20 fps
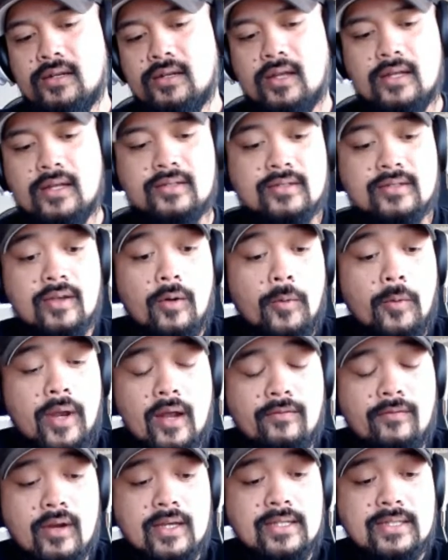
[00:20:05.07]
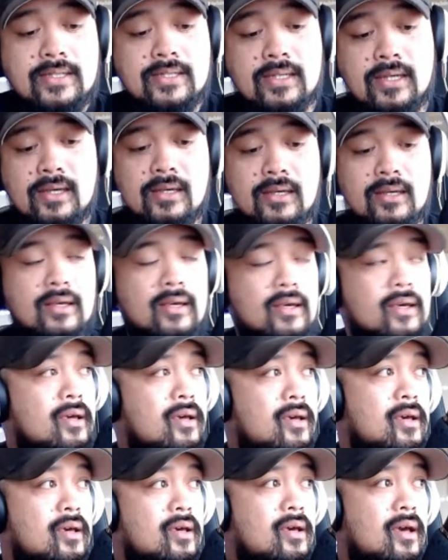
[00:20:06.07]
And so whenever I see
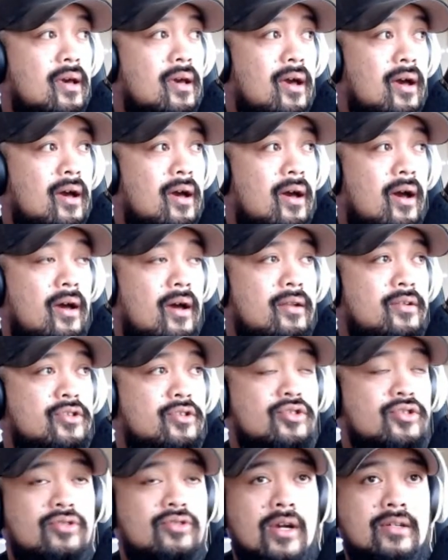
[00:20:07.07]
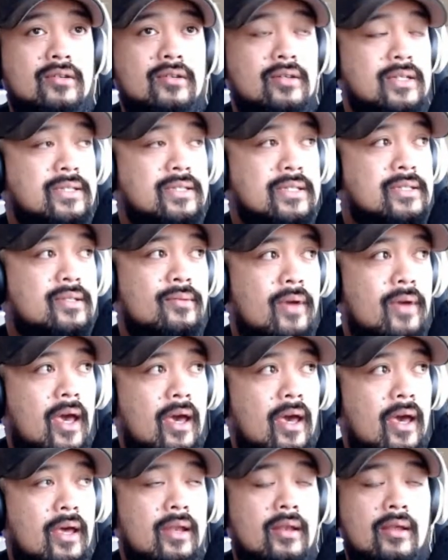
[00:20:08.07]
an instructor, a system
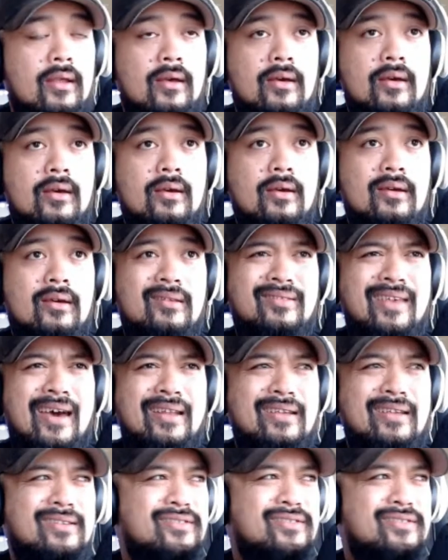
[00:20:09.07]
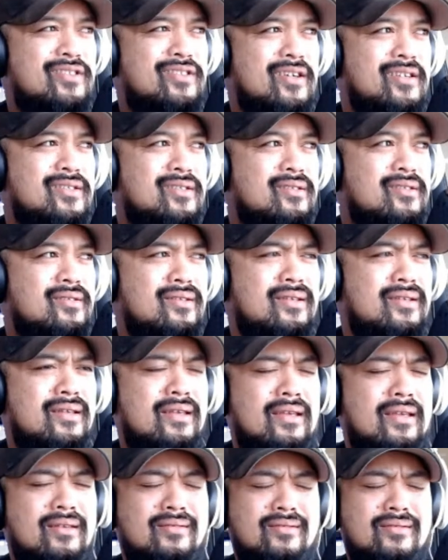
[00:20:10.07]
head, that is just
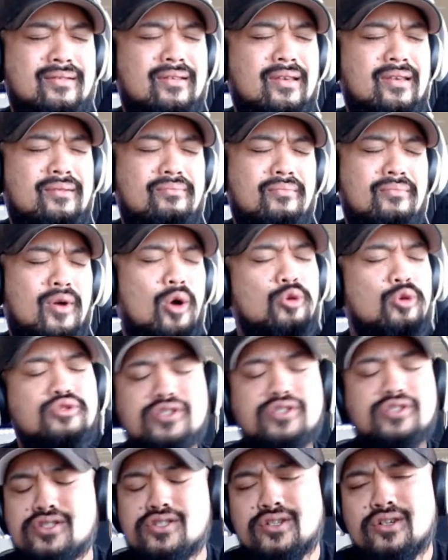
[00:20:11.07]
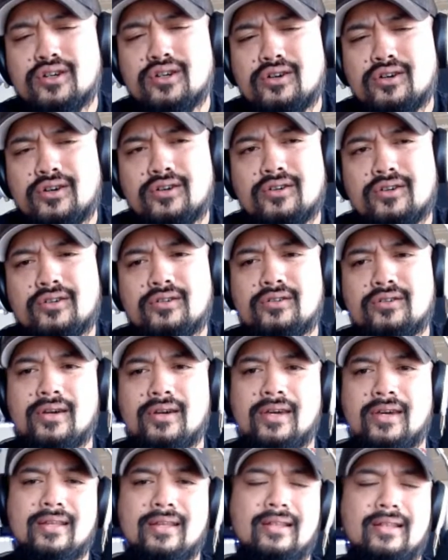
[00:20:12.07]
emotional
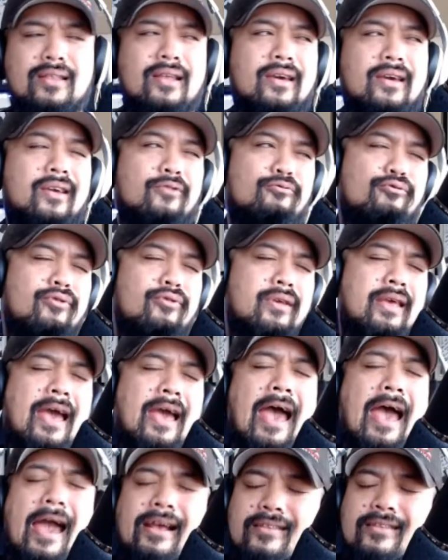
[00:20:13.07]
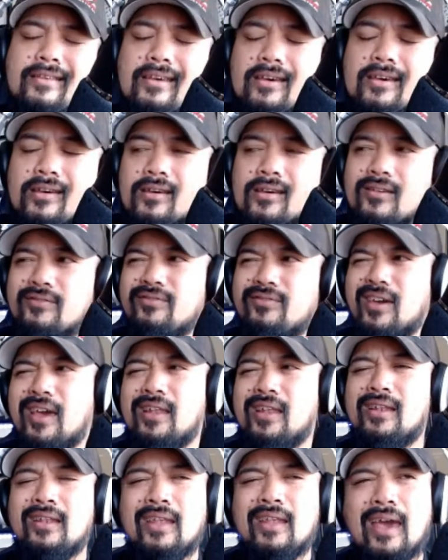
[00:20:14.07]
and like reactive
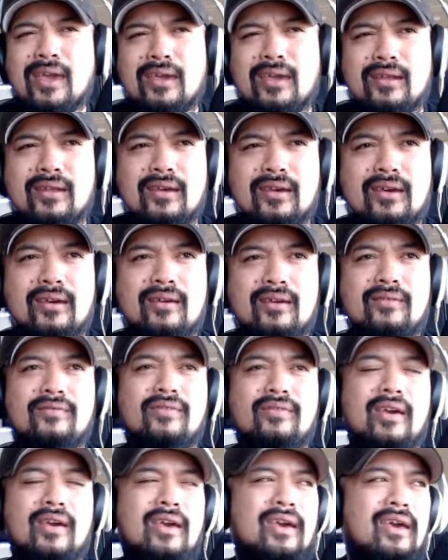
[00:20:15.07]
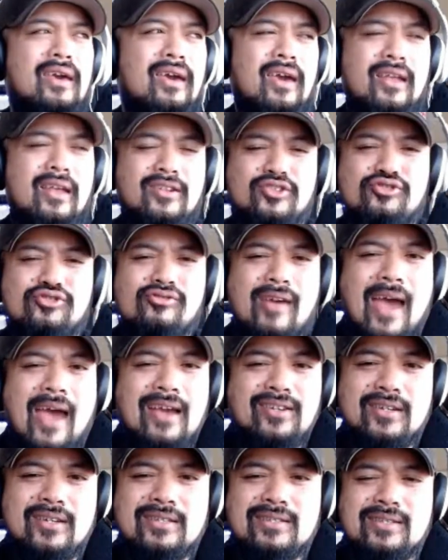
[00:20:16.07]
and negative and
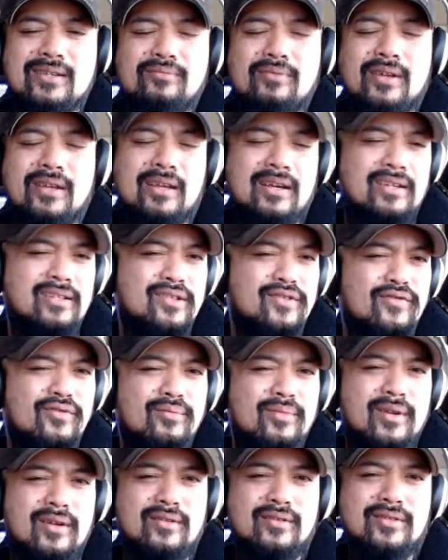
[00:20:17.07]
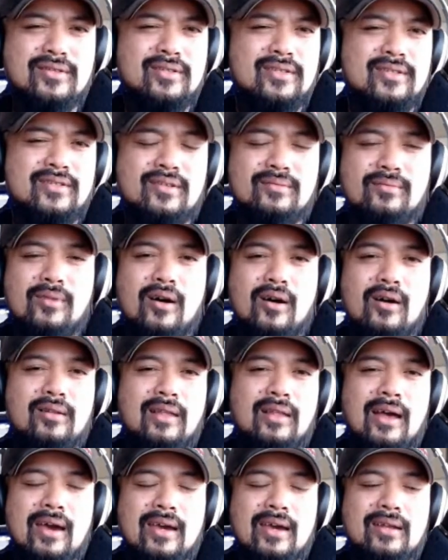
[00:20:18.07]
trashing someone else from another system
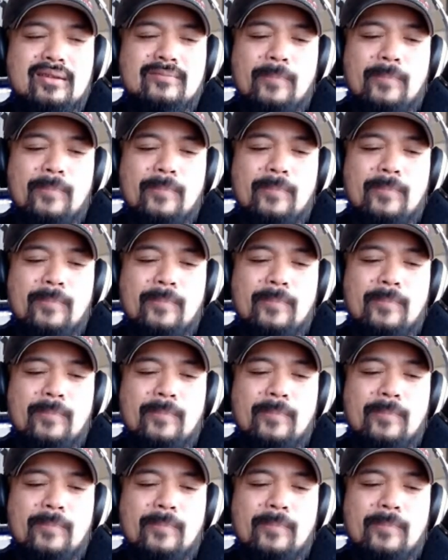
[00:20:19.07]
online,